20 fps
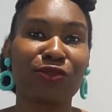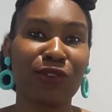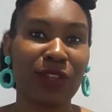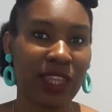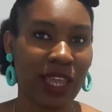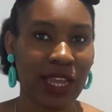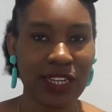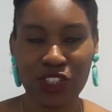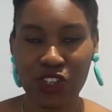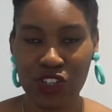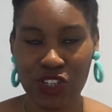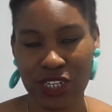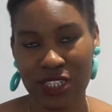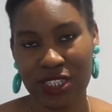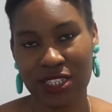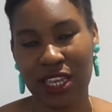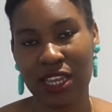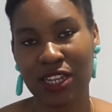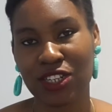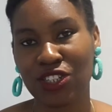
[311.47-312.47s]
for larger
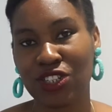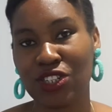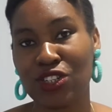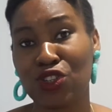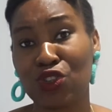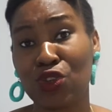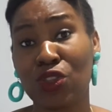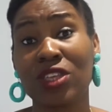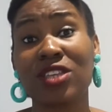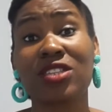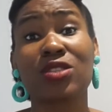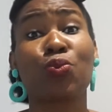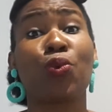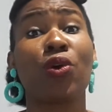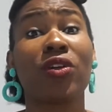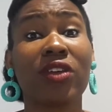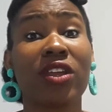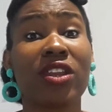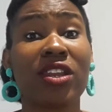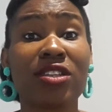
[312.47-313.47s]
organizations. So this is
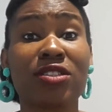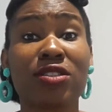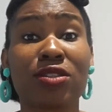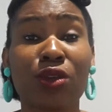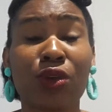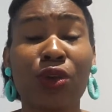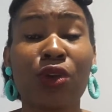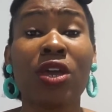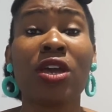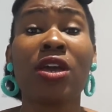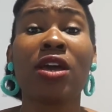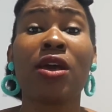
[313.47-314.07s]
what they need to